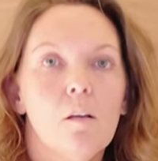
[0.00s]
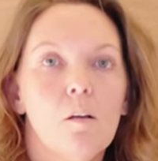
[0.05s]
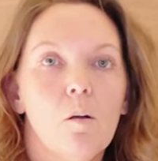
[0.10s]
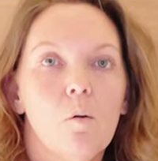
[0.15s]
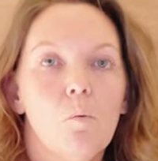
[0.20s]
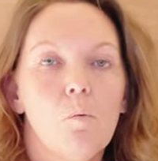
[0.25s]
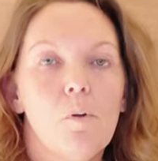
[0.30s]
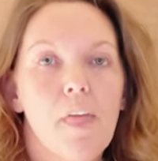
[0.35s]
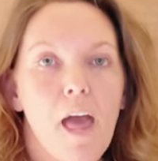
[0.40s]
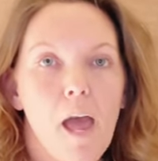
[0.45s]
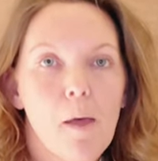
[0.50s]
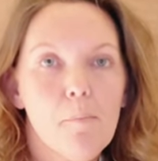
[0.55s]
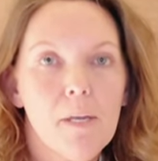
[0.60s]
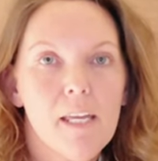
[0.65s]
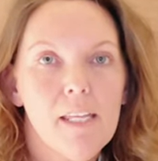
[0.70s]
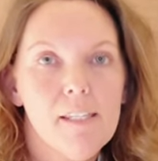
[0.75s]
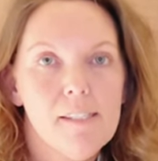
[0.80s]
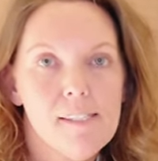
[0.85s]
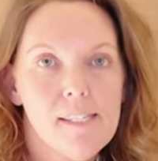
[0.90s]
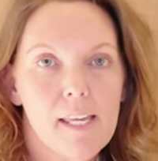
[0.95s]
With that
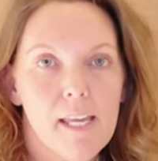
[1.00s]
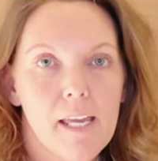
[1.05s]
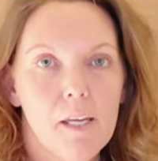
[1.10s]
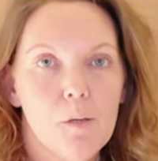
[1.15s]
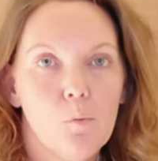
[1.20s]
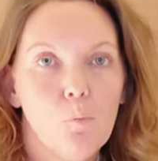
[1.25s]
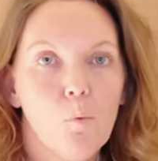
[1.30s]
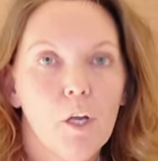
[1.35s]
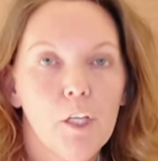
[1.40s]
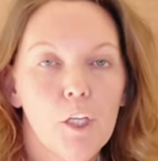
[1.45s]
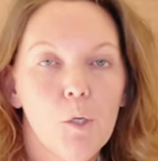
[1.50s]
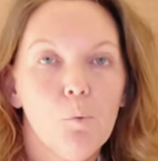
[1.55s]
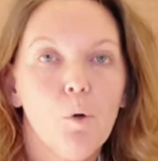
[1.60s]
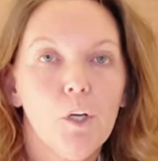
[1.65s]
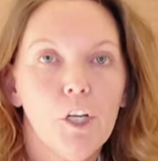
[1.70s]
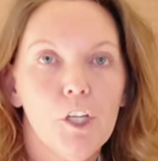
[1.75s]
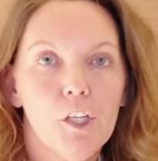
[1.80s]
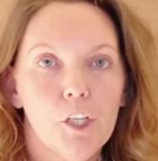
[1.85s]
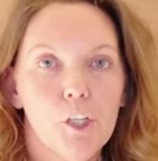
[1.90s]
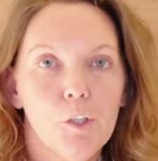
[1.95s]
being said, what you
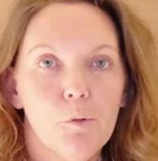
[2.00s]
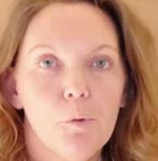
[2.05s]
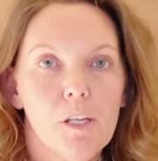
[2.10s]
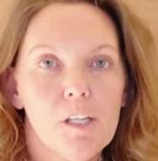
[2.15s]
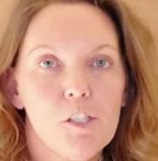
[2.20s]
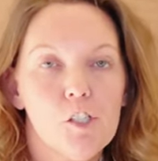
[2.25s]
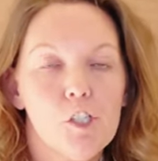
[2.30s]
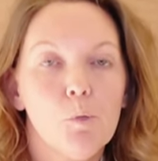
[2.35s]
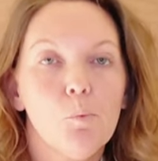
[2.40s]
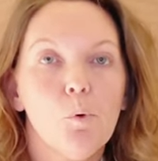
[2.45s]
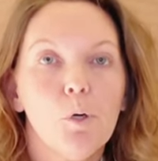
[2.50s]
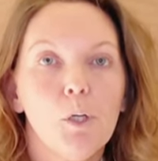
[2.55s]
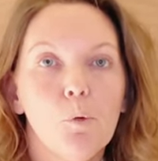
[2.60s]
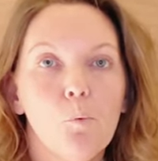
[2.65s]
want to do is you want